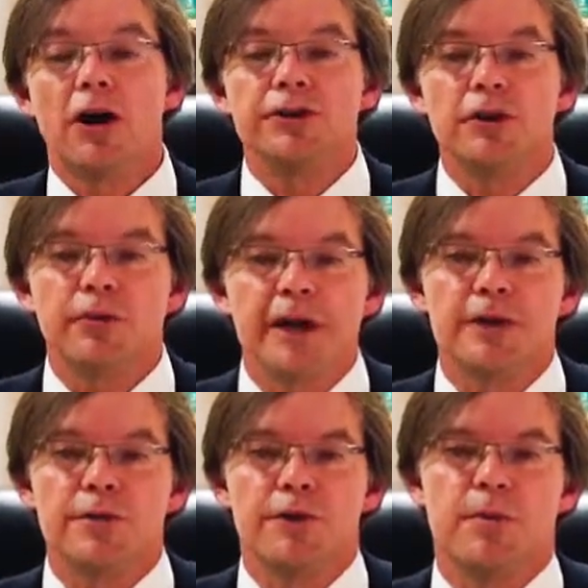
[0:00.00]
You may
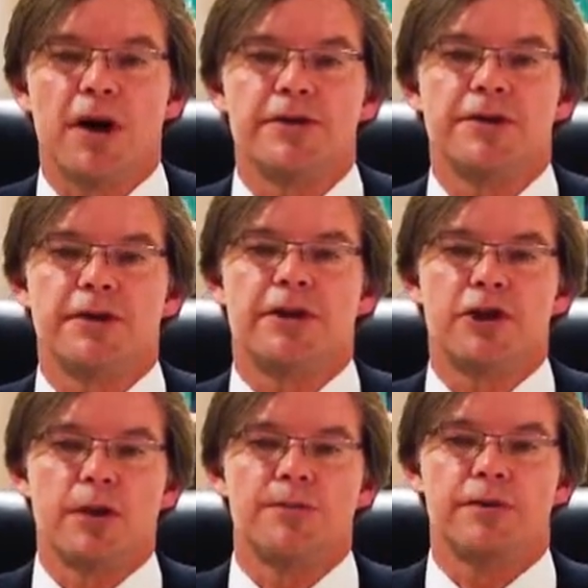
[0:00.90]
also rate the
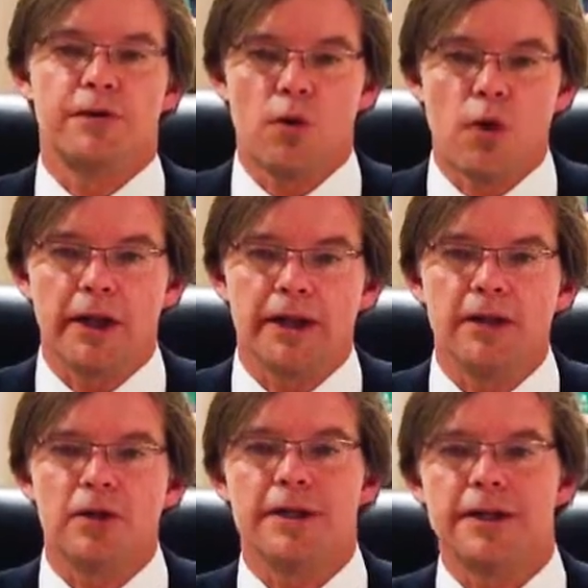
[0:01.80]
responses in terms of
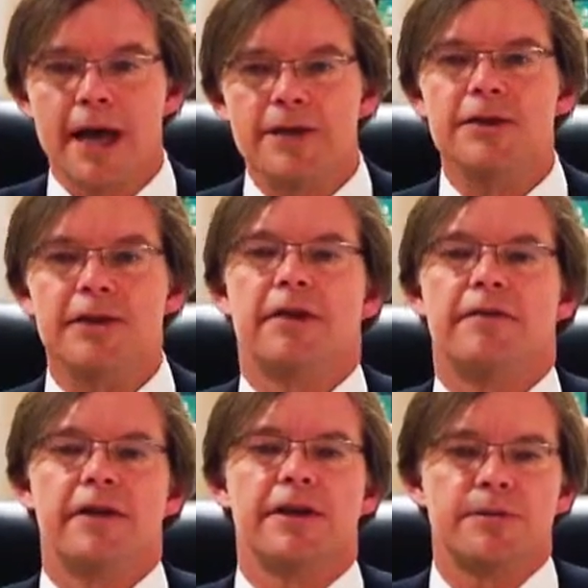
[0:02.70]
quality or
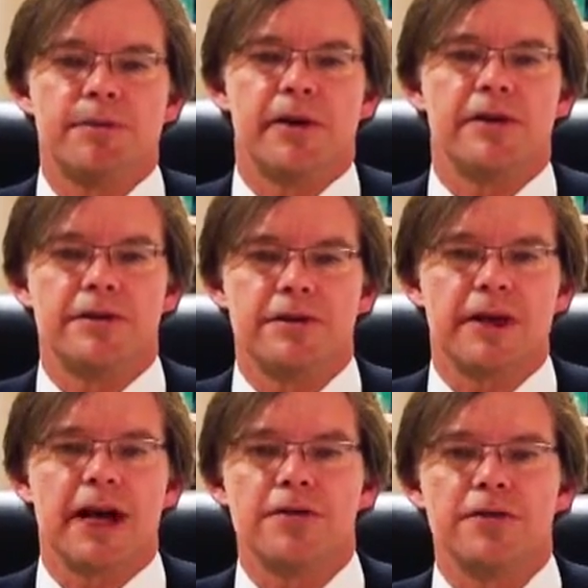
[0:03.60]
intensity of the
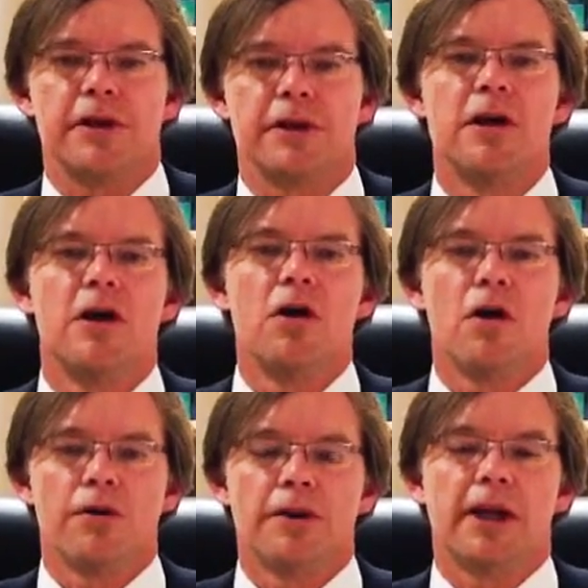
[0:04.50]
experiences encountered,